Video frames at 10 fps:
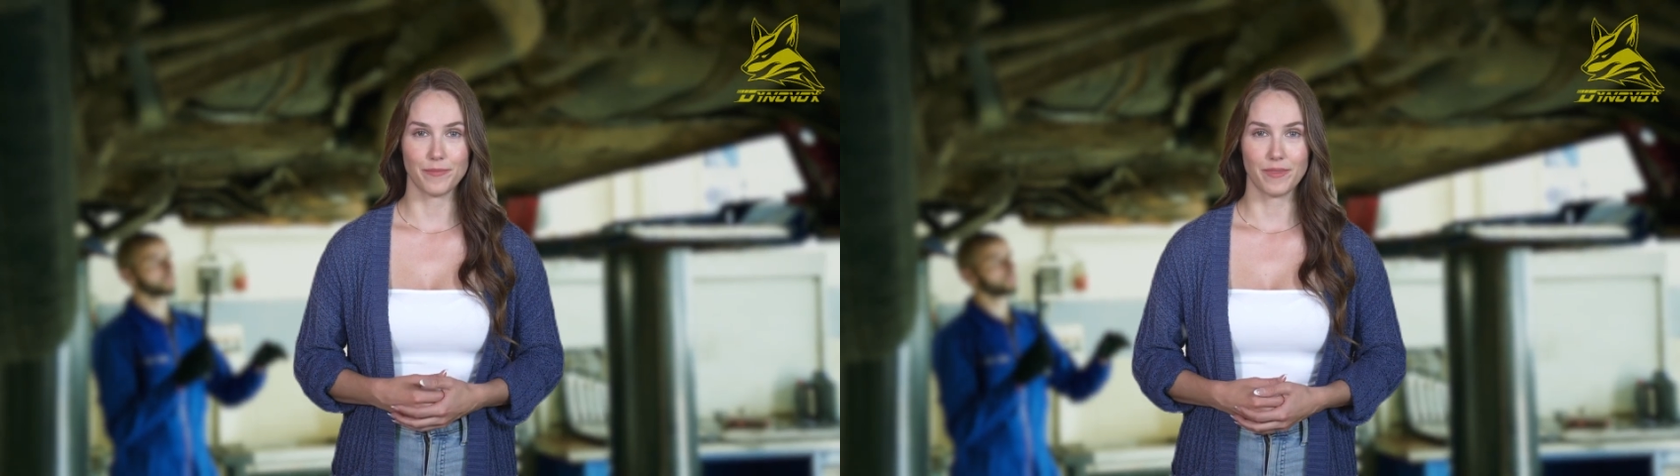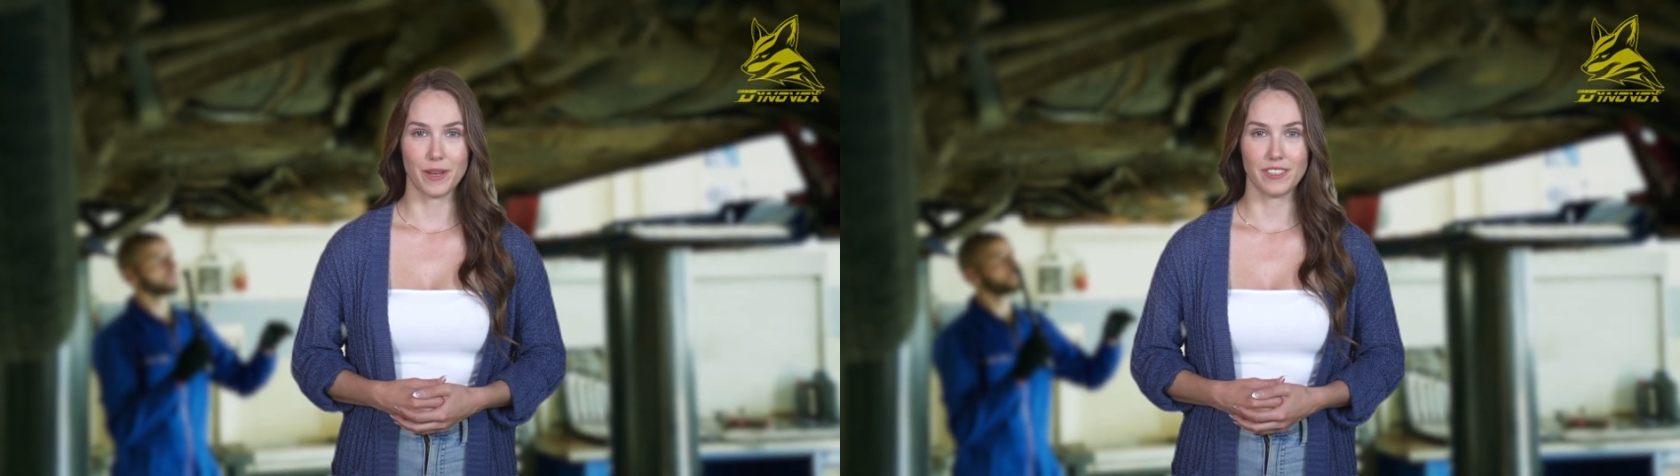
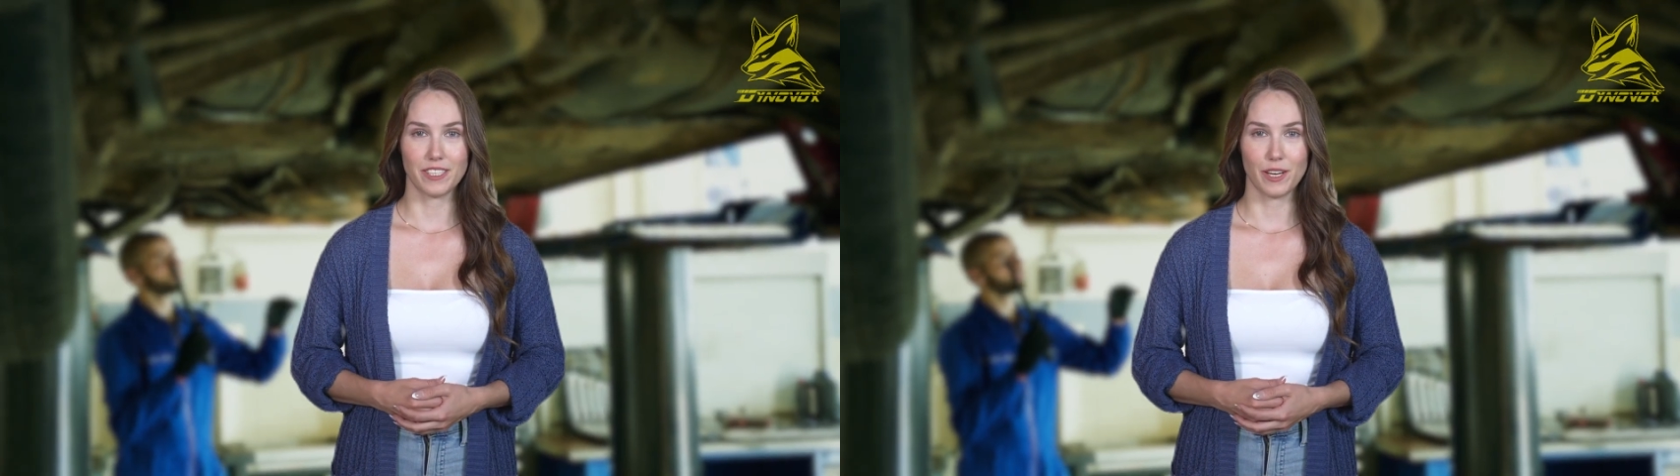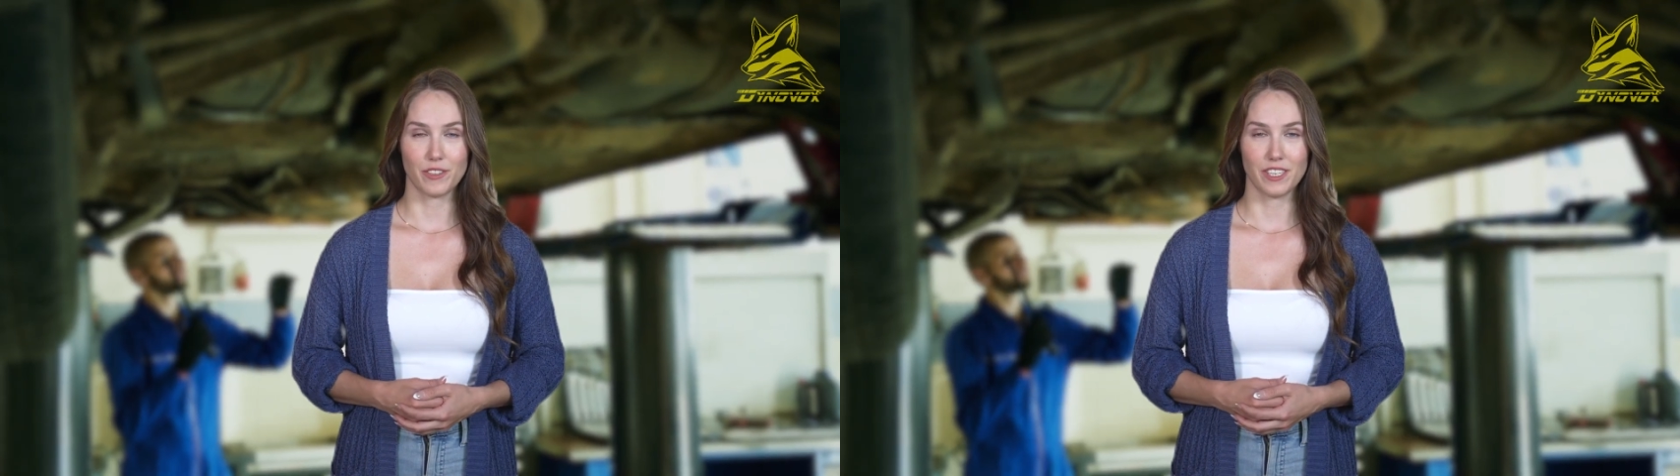There is a
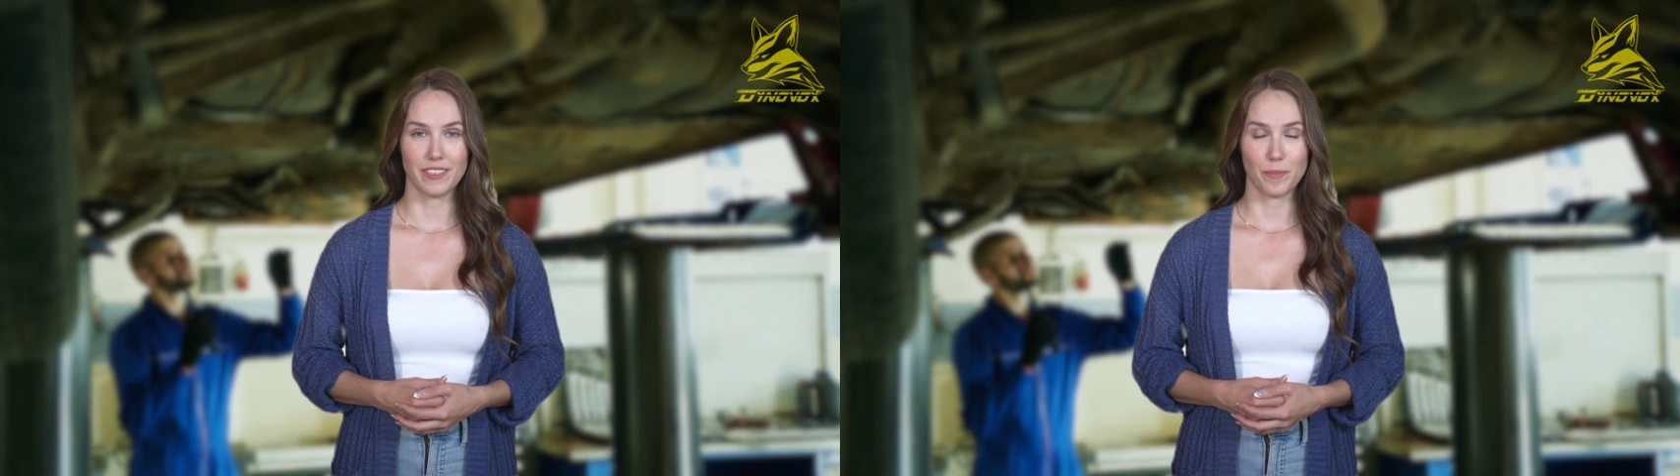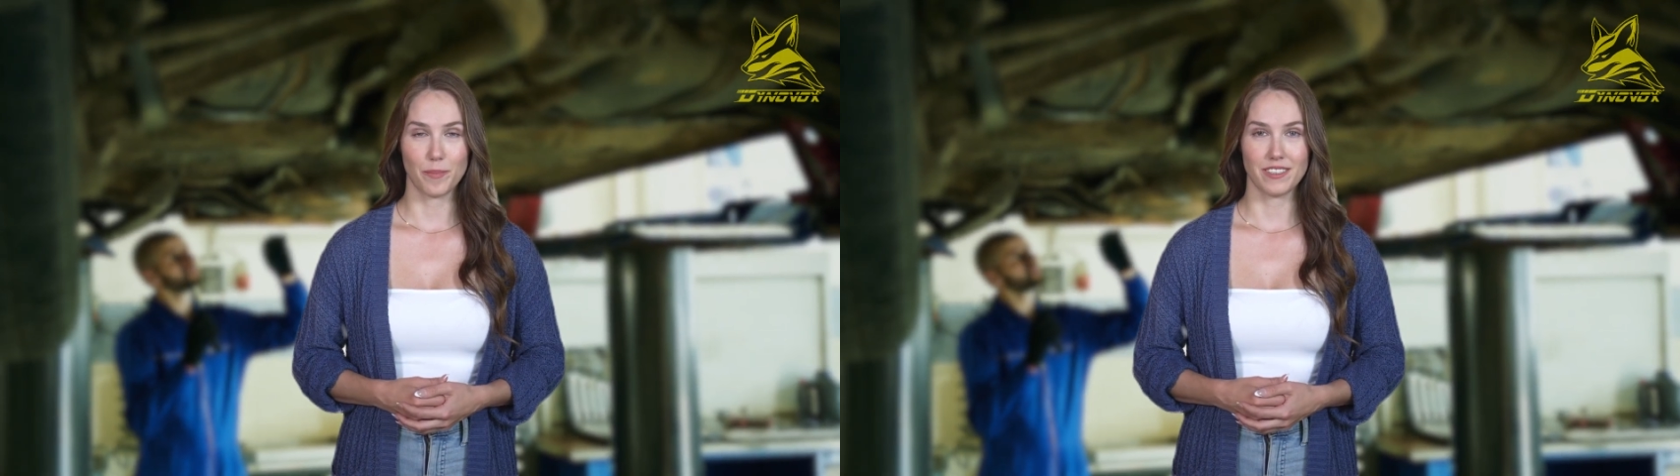notion
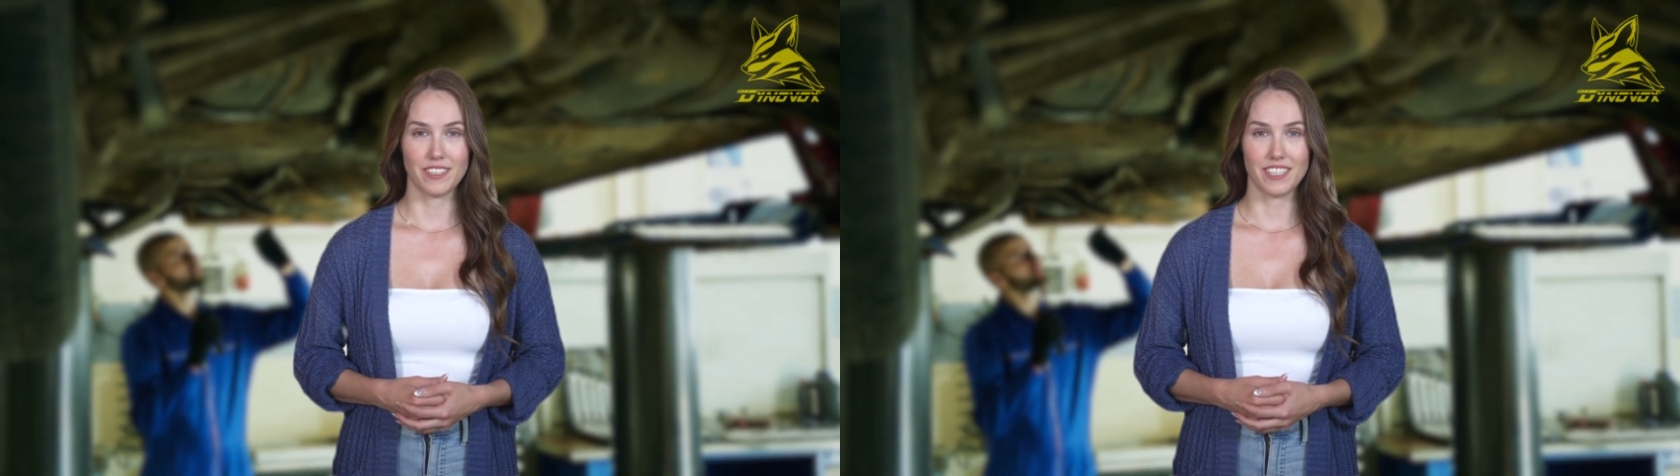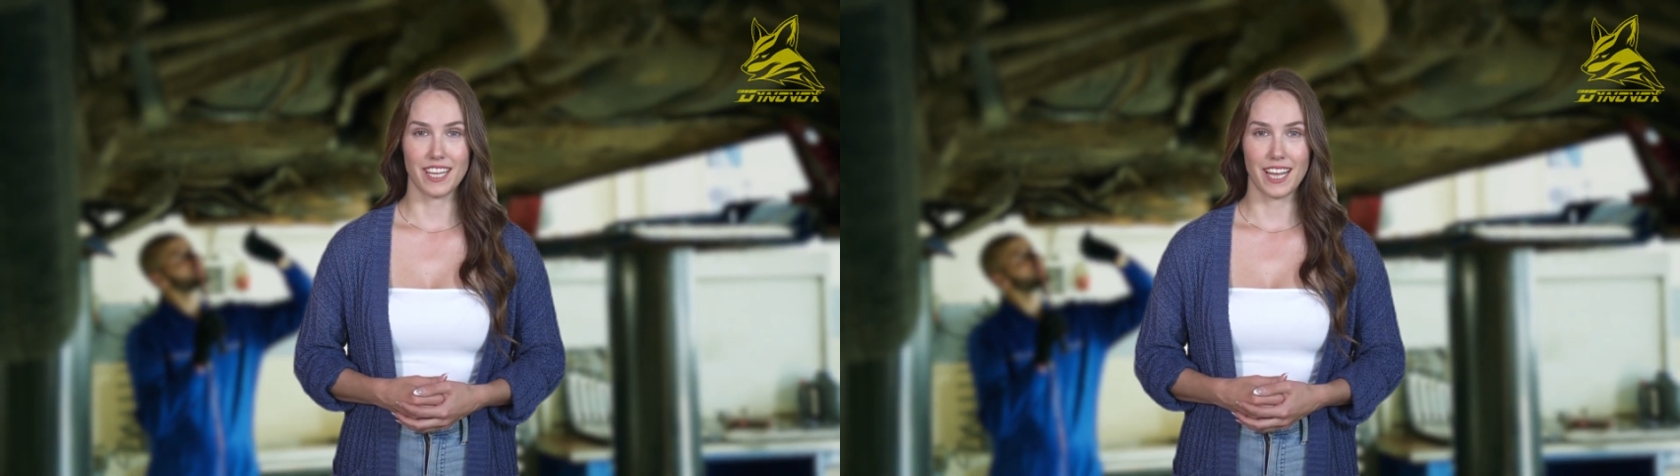that once
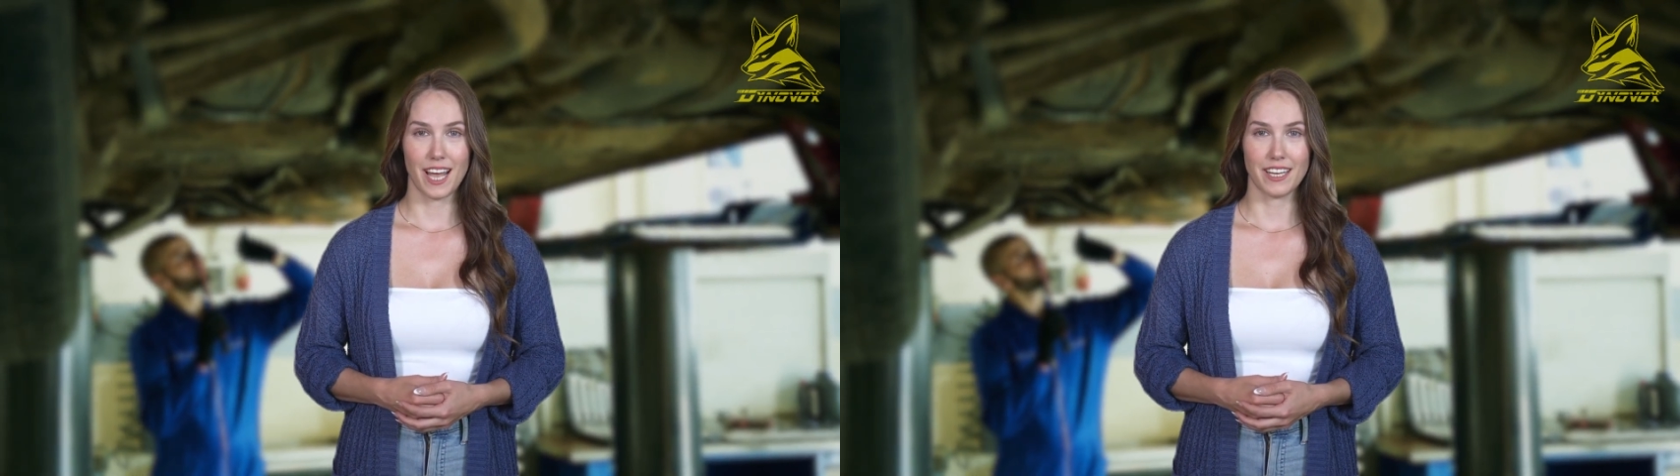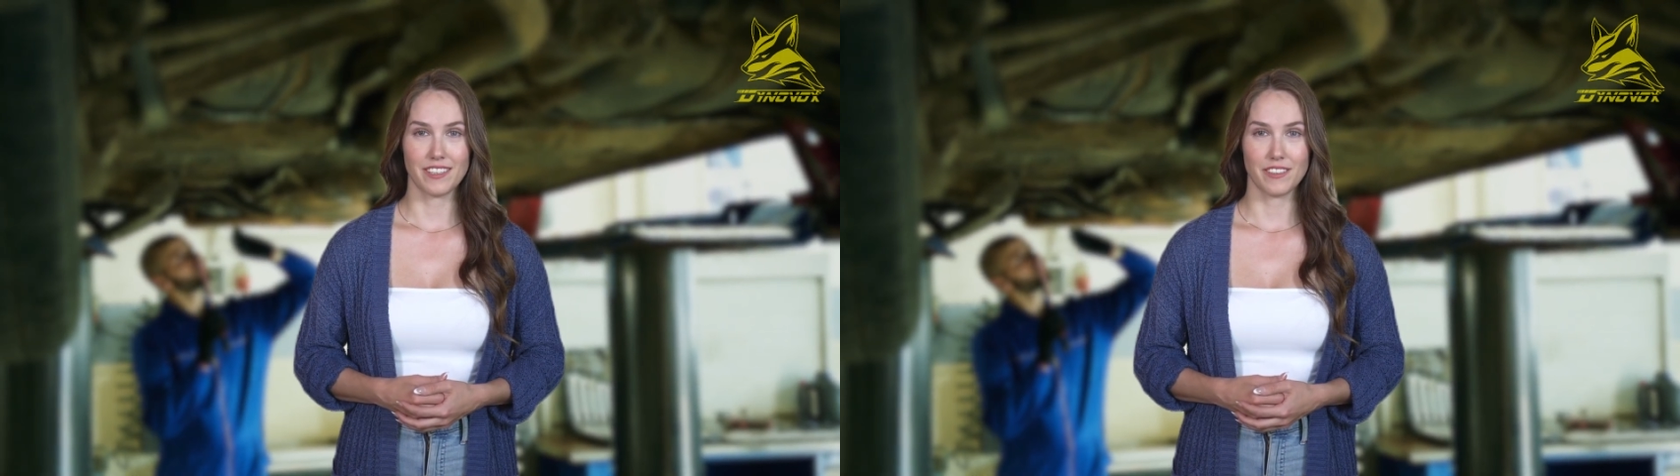a
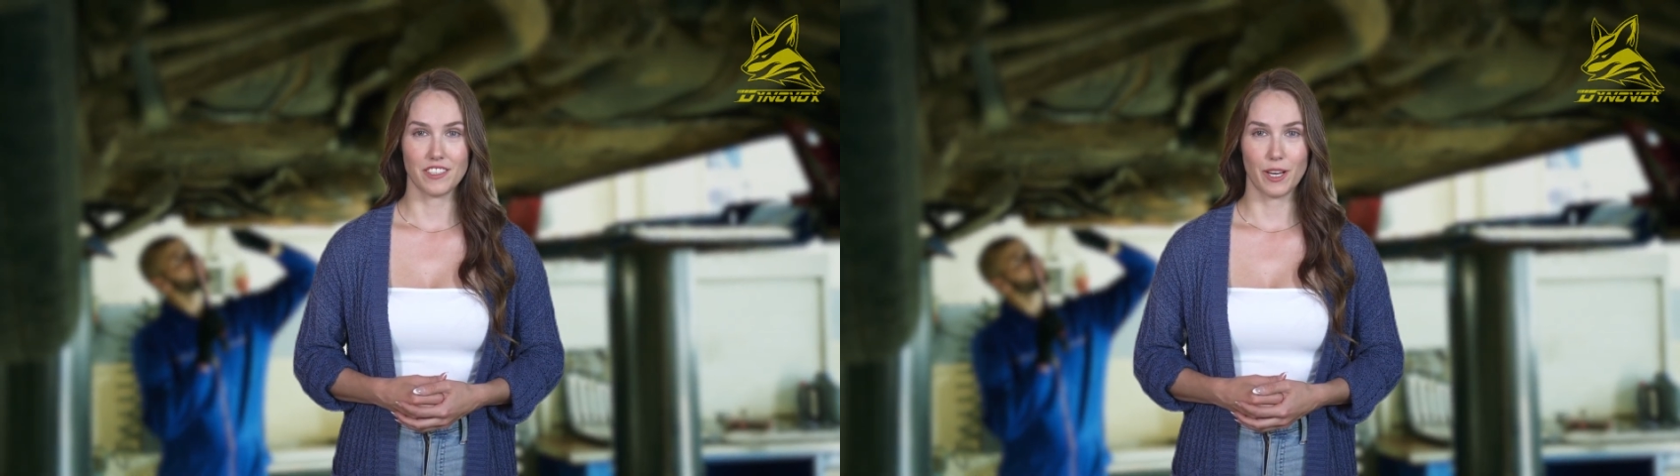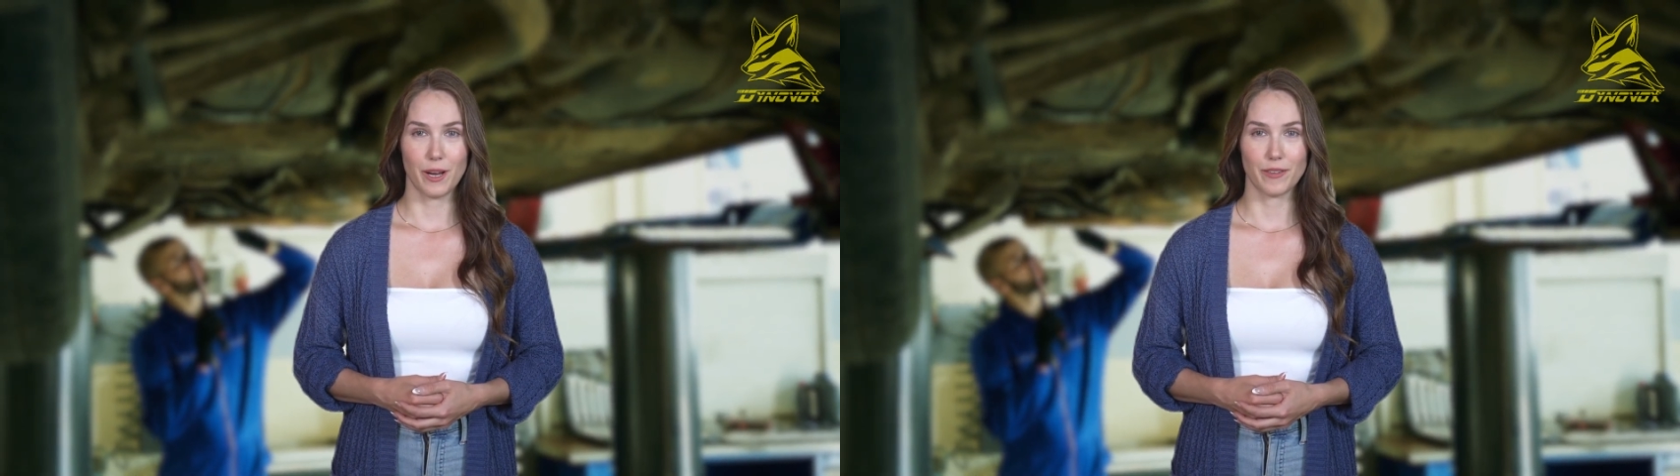CAI is
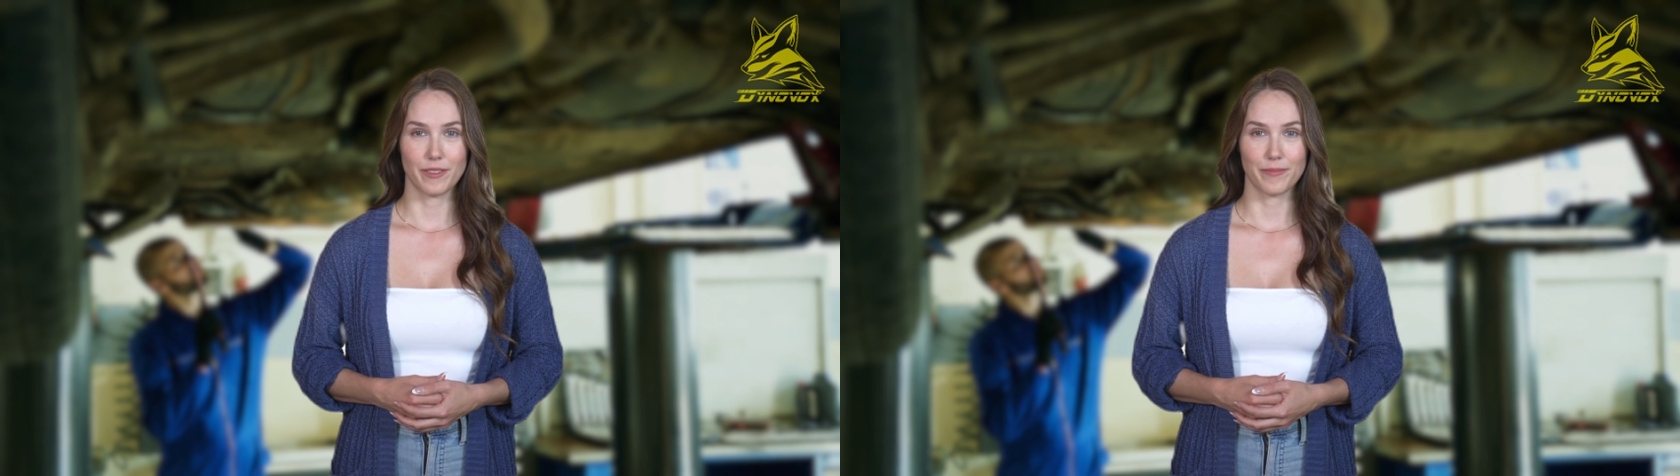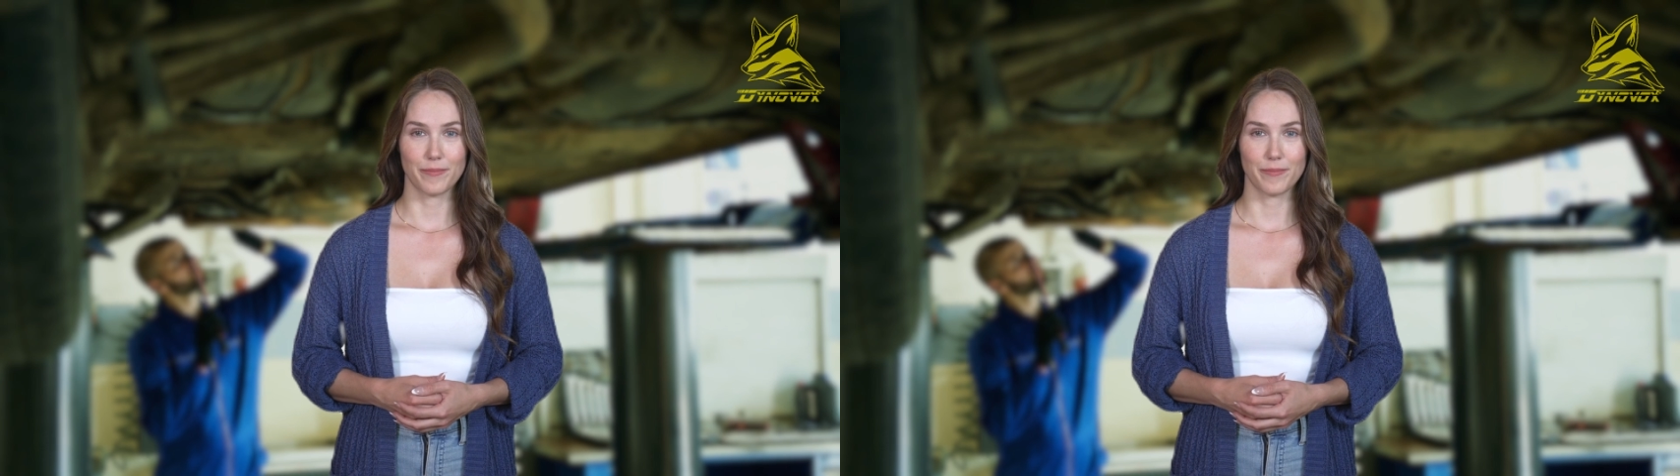installed,